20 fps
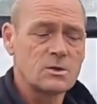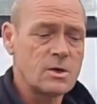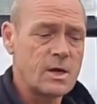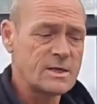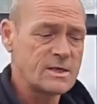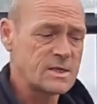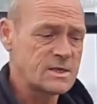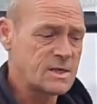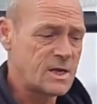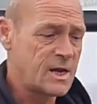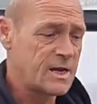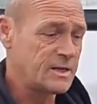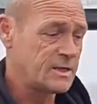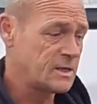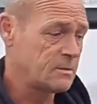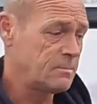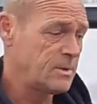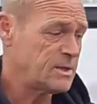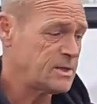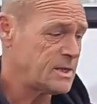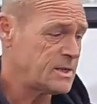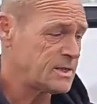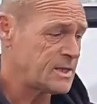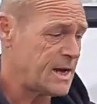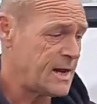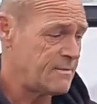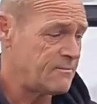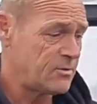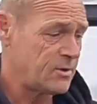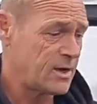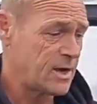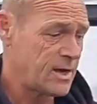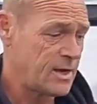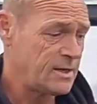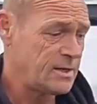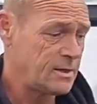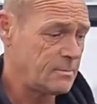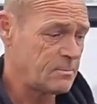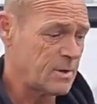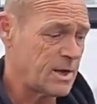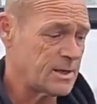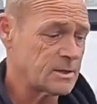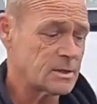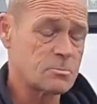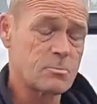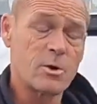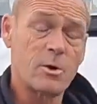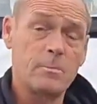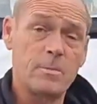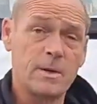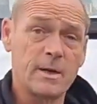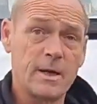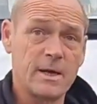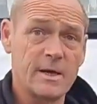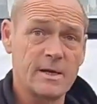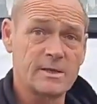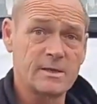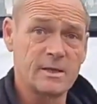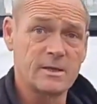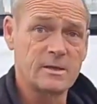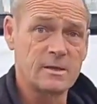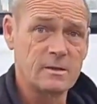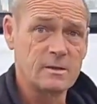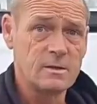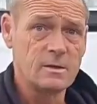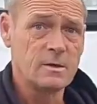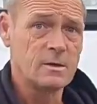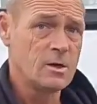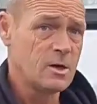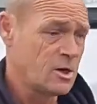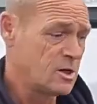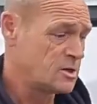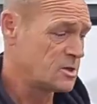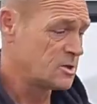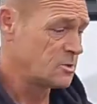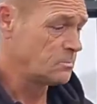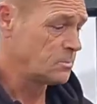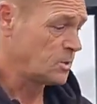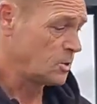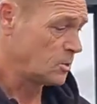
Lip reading: So as I say, it's a busy time for getting your plants propagated and some